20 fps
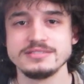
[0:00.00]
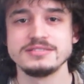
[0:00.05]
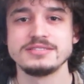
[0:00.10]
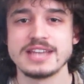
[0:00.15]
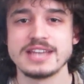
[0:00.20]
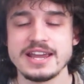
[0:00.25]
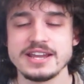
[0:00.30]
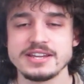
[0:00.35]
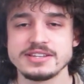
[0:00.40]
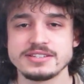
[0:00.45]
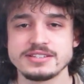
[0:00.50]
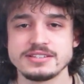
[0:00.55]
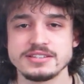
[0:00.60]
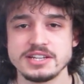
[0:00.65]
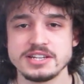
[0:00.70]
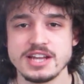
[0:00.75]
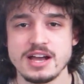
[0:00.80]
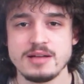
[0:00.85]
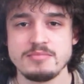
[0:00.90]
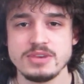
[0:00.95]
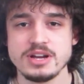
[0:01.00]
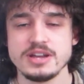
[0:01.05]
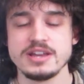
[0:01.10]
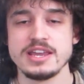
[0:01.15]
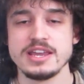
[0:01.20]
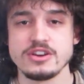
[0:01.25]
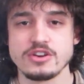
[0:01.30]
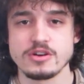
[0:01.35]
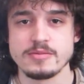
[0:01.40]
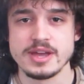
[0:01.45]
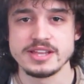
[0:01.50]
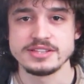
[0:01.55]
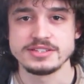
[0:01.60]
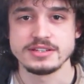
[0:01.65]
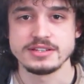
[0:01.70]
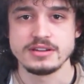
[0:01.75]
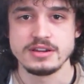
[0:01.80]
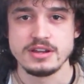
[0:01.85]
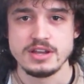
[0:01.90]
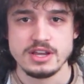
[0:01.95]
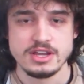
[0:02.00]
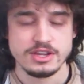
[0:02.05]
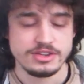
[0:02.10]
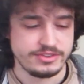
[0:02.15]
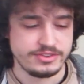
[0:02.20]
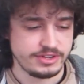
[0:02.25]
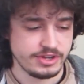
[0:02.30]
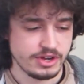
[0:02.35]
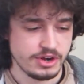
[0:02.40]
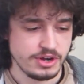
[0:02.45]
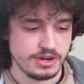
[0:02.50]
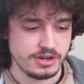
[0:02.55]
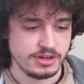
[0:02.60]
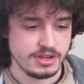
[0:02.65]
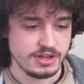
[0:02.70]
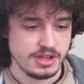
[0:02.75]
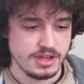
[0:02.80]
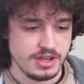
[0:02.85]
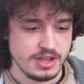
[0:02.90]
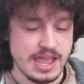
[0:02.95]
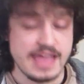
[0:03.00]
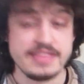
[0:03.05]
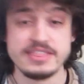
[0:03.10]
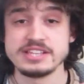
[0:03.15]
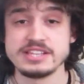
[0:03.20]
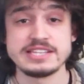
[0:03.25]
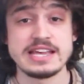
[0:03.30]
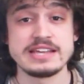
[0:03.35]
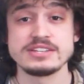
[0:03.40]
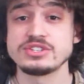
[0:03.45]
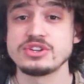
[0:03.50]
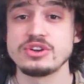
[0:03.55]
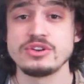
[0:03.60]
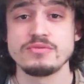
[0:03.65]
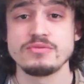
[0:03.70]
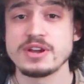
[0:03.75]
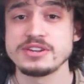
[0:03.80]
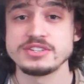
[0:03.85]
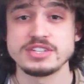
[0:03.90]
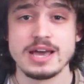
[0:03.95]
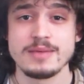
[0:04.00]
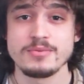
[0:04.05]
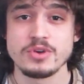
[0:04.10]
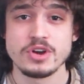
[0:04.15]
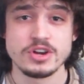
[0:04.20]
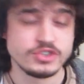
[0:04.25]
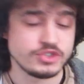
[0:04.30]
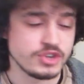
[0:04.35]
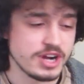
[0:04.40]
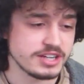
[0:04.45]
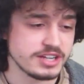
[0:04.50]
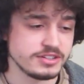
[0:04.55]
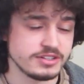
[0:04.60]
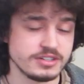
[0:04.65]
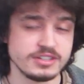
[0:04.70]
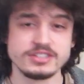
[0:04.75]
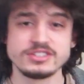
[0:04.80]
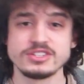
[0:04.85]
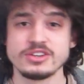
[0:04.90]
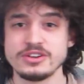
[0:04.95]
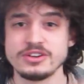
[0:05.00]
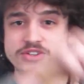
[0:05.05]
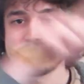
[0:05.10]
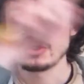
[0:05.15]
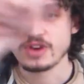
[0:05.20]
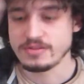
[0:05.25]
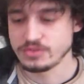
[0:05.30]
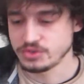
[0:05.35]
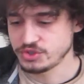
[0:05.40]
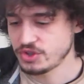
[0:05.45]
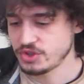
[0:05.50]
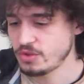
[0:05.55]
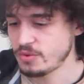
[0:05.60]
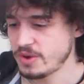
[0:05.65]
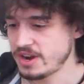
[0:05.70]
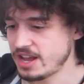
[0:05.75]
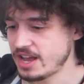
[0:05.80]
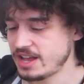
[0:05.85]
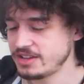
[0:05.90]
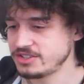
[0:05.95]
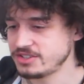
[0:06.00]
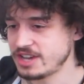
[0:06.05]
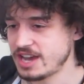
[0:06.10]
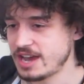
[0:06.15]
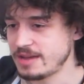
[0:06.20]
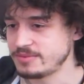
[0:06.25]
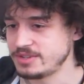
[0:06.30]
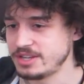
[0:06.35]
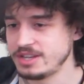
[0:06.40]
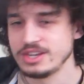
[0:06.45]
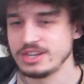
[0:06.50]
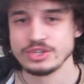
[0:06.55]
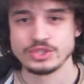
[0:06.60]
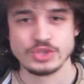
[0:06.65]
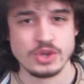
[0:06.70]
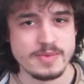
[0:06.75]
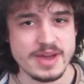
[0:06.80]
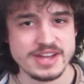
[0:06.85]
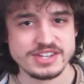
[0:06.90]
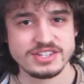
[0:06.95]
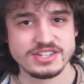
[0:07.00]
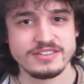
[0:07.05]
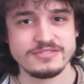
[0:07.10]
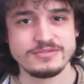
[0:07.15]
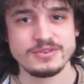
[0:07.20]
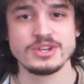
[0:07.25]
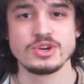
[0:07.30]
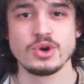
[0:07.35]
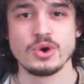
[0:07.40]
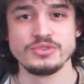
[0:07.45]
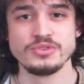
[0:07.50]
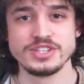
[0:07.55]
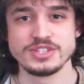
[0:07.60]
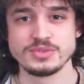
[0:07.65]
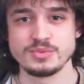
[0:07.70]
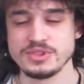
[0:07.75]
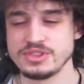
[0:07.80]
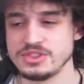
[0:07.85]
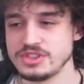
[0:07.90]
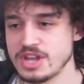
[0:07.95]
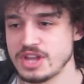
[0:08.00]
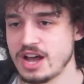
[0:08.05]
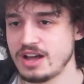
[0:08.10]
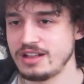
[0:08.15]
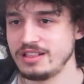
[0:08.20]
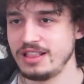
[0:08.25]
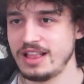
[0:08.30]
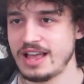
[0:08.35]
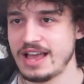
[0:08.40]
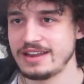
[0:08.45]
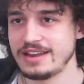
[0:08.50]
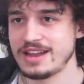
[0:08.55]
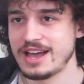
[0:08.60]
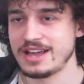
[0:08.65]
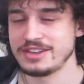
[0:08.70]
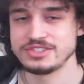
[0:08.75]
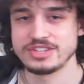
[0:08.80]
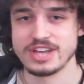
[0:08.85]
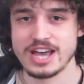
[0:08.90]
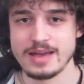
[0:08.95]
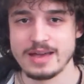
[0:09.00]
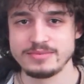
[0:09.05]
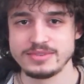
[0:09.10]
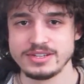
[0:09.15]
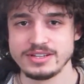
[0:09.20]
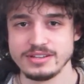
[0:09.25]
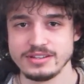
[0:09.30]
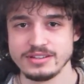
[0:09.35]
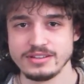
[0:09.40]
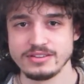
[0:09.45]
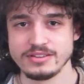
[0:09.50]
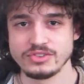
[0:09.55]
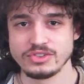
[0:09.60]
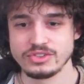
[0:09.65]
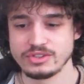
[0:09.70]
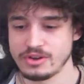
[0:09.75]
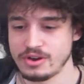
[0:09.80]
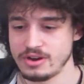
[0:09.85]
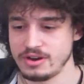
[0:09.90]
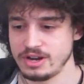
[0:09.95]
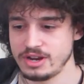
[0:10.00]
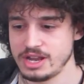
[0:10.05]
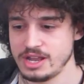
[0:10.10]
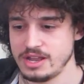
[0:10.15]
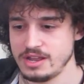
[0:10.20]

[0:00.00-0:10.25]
takes a number, increments it. So, and this has no runtime contract on it, so it travels all the way to untyped. So imagine if we called this with null at untyped. So